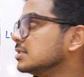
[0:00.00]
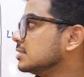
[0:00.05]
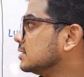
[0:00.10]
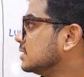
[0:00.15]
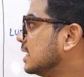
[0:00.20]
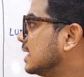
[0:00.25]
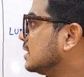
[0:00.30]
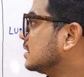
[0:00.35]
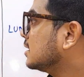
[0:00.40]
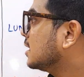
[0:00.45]

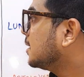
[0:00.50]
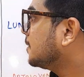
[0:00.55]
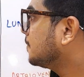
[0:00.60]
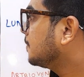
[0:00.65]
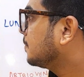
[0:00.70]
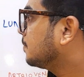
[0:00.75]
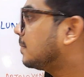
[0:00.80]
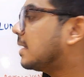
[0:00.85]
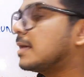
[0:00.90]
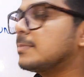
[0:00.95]
Then the
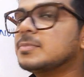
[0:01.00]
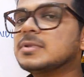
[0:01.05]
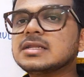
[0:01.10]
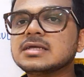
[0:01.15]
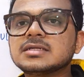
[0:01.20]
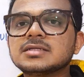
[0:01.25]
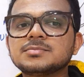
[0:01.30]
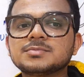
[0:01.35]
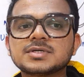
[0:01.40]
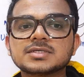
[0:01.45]

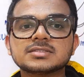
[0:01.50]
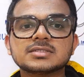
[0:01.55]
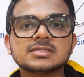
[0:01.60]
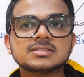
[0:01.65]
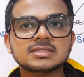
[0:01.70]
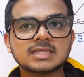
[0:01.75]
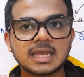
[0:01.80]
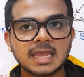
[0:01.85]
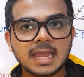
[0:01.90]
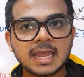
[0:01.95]
papillary
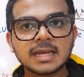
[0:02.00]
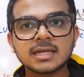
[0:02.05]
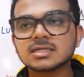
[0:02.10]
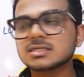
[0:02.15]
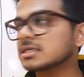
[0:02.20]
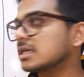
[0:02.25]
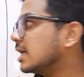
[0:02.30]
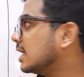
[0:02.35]
muscles act,